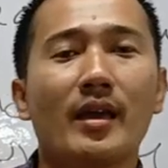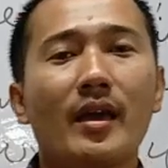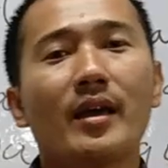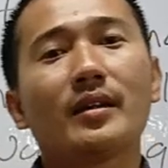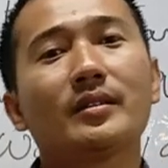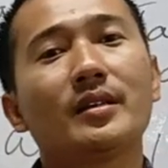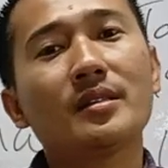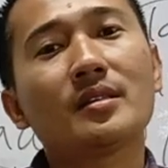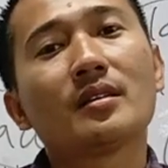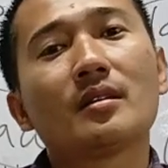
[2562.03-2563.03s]
and
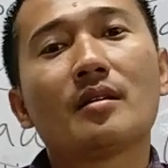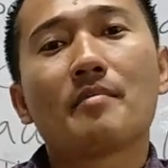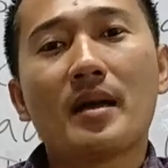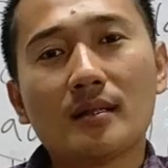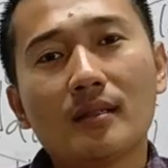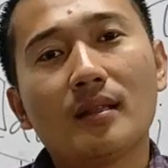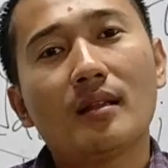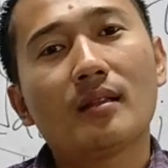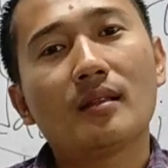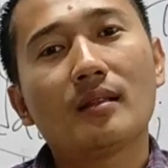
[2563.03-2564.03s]
this battle
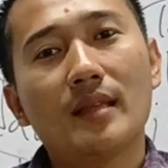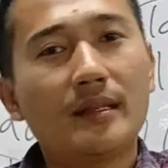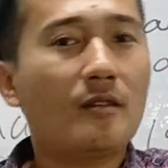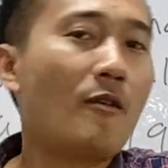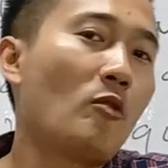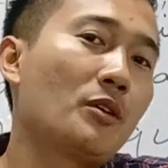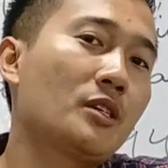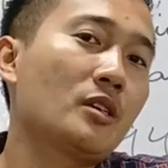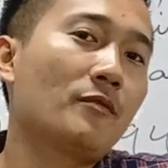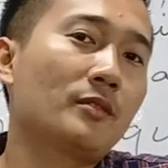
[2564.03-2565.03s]
laid the
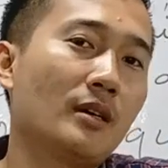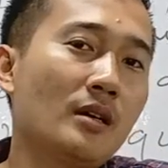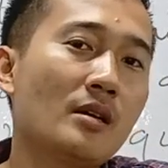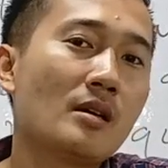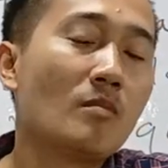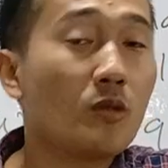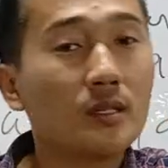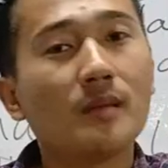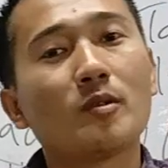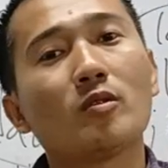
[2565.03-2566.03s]
foundations of the
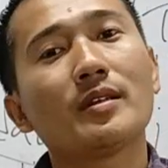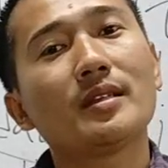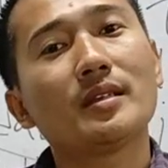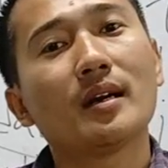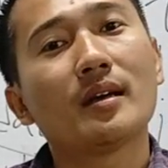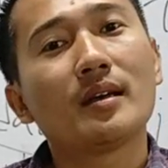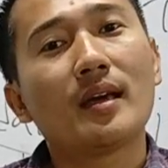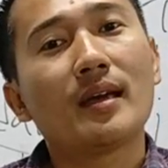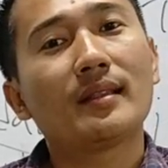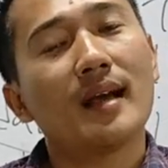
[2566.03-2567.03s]
Muslim rule in India.
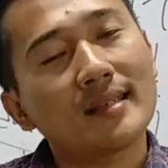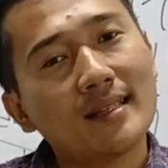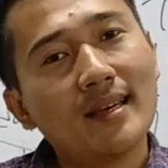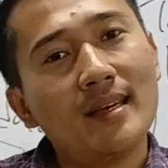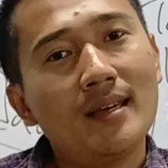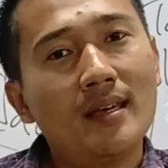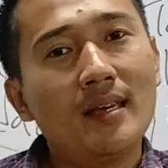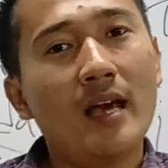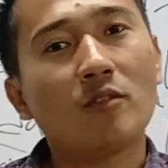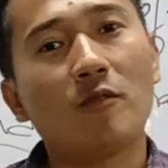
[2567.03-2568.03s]
And lastly,
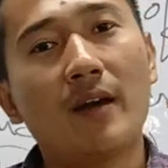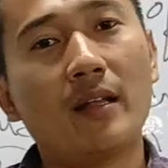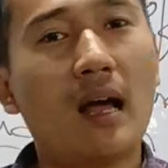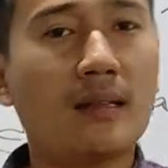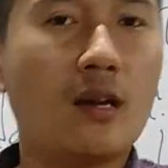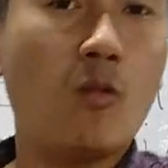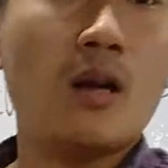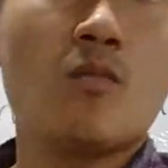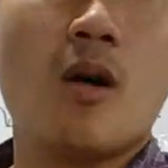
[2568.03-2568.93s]
he had to fight another one